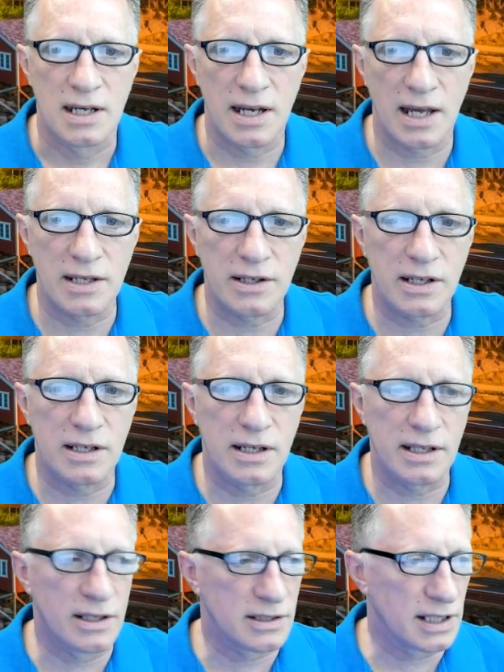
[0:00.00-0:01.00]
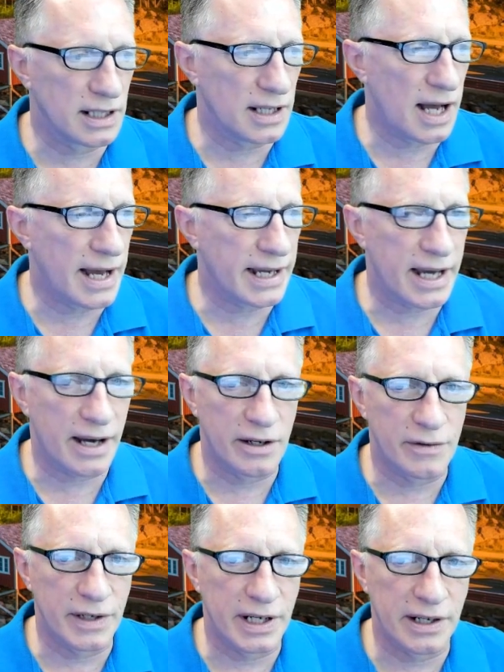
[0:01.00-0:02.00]
Now there's a little icon
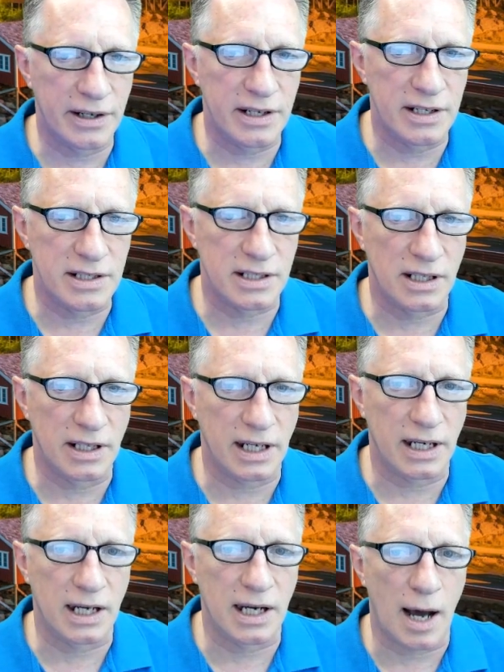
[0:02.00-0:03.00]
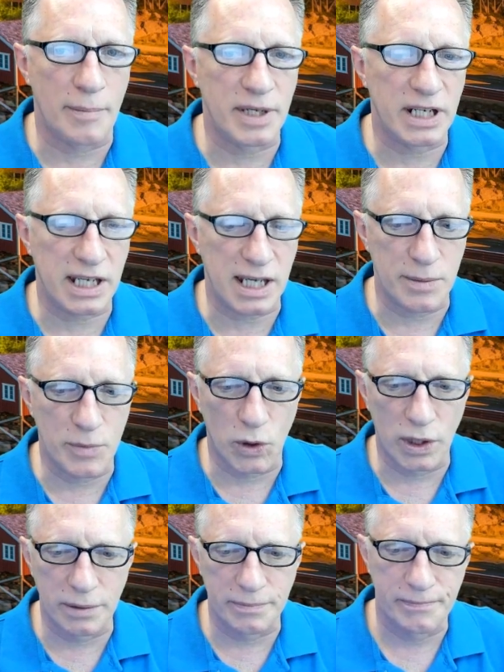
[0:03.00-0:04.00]
over here. You can just click copy to
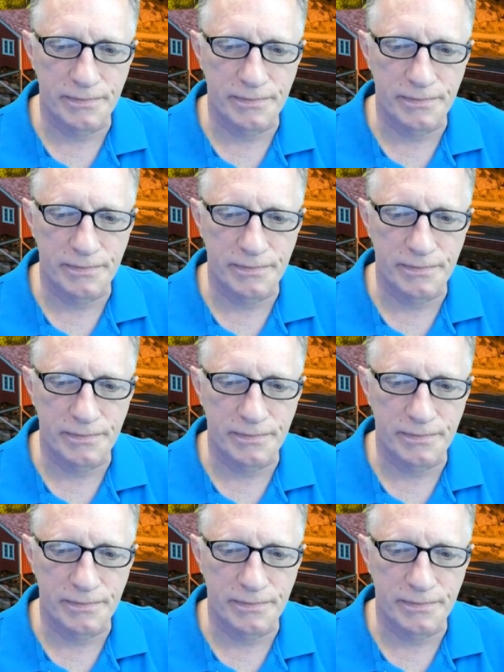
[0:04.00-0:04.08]
keyboard,